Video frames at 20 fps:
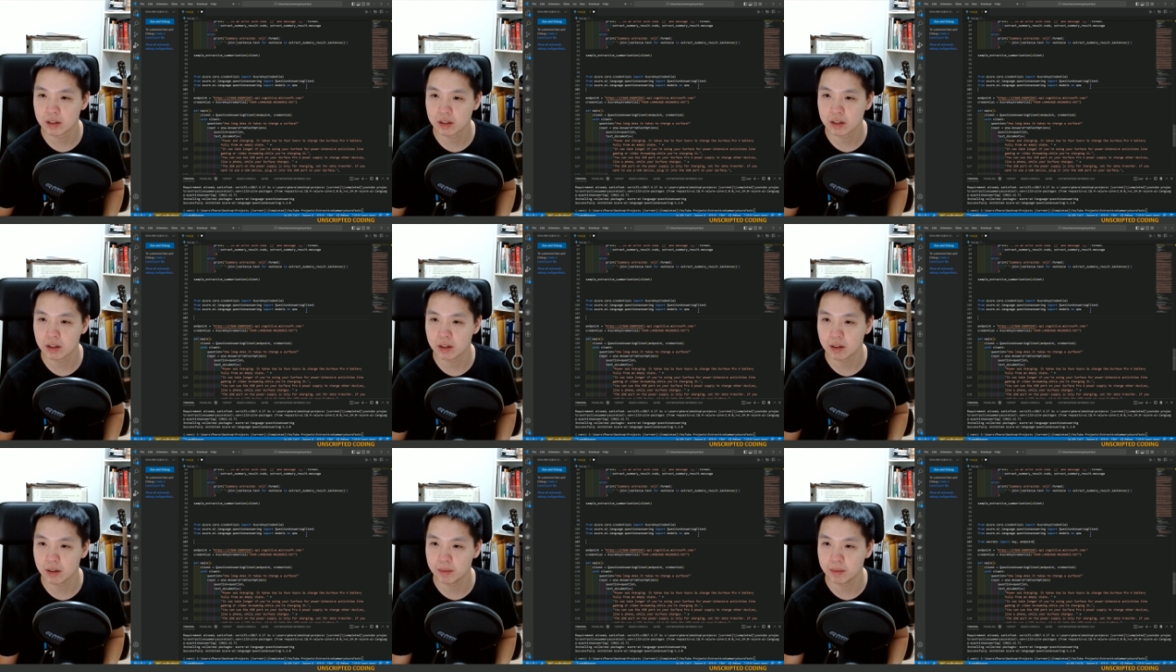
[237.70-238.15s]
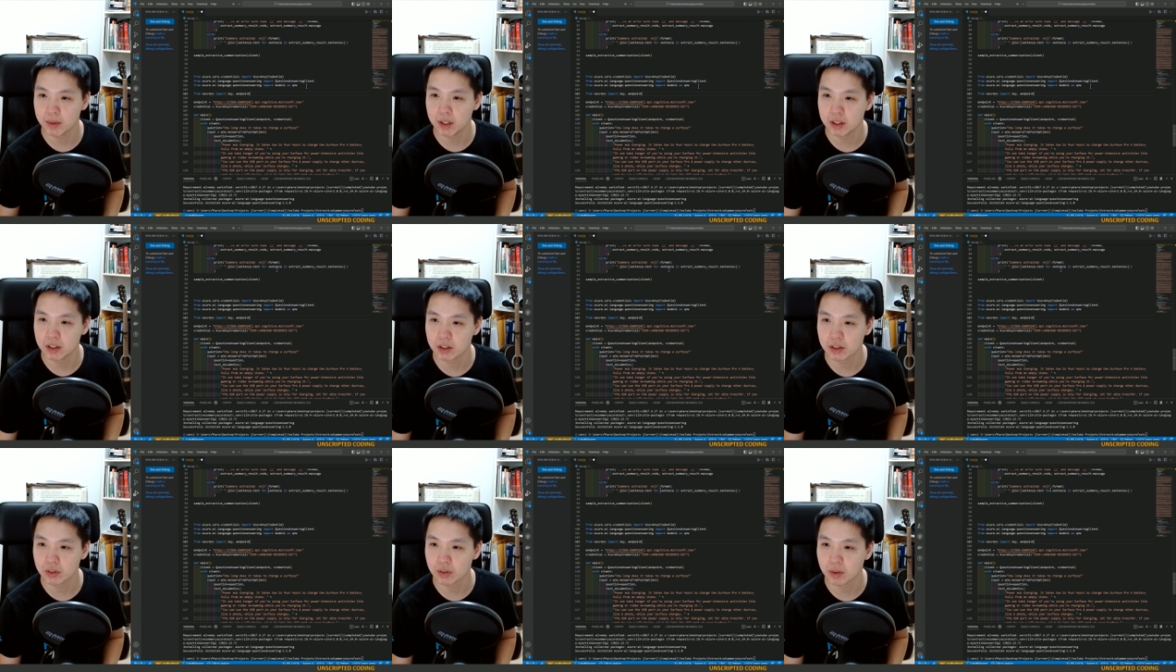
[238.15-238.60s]
So let me
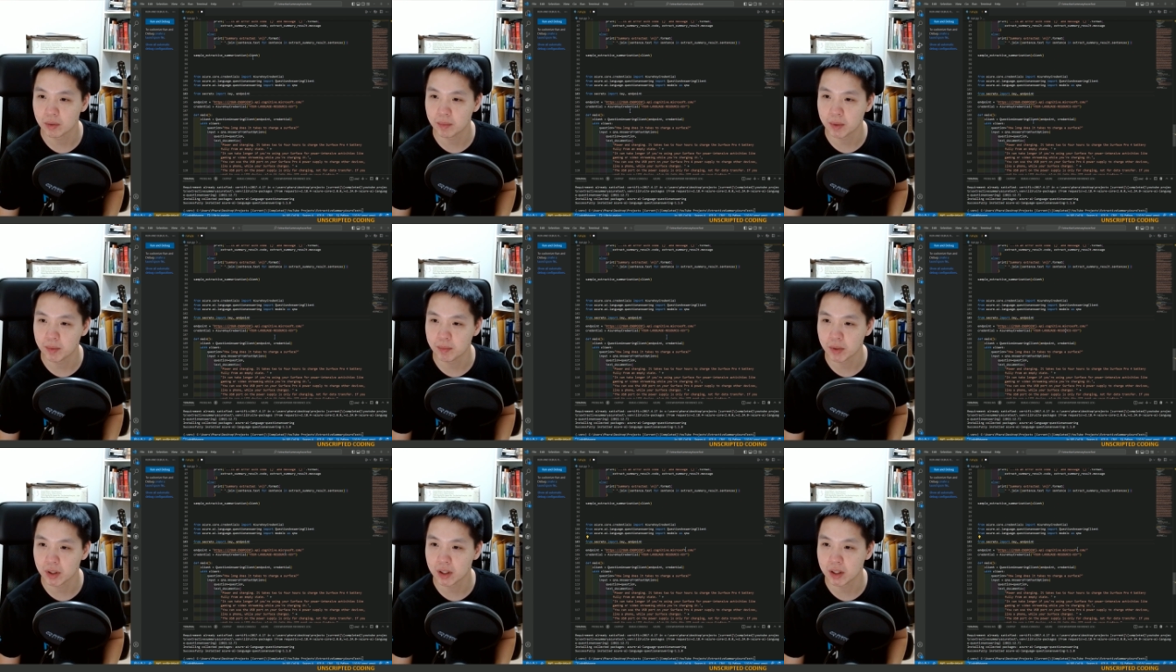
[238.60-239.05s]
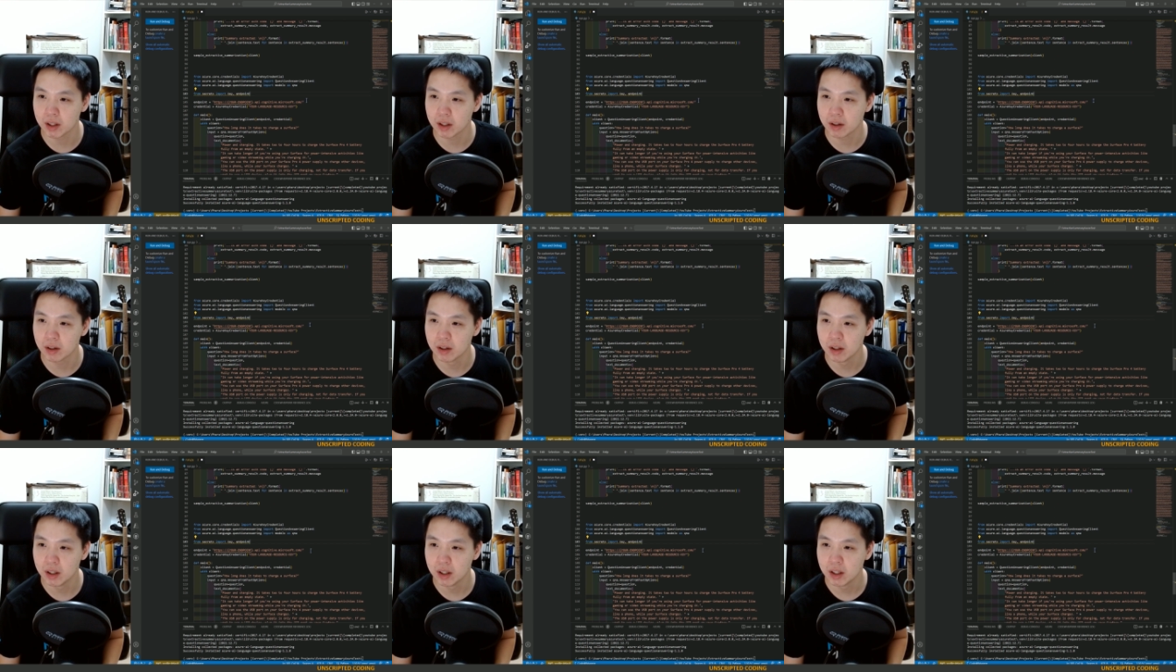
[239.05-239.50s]
just remember
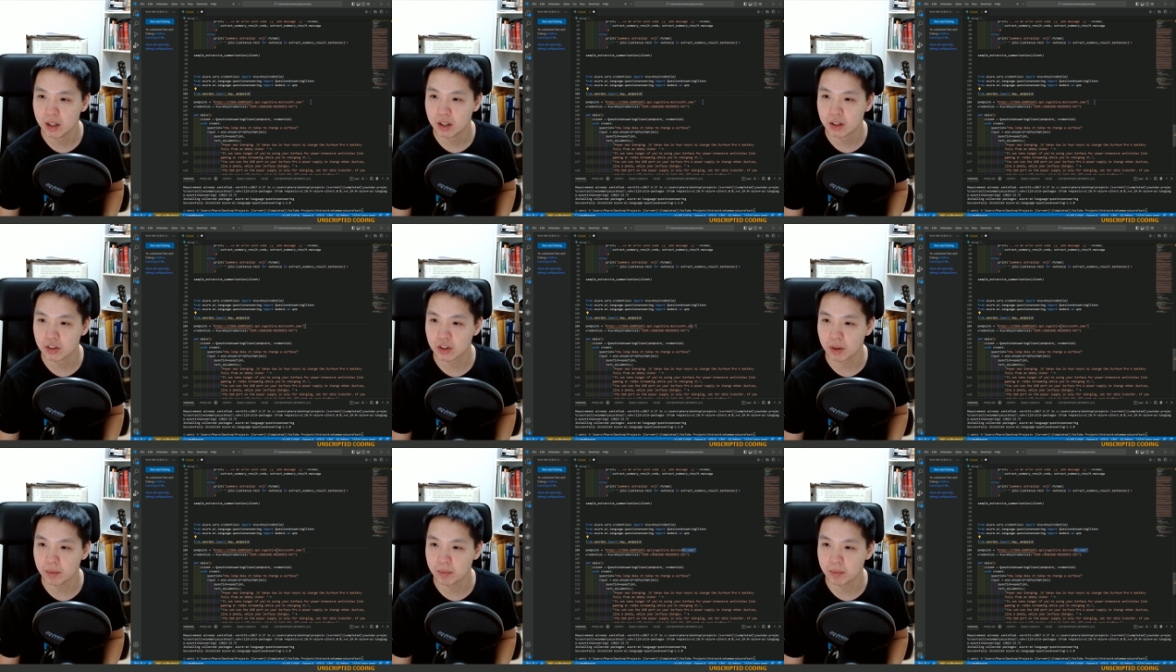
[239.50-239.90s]
here. So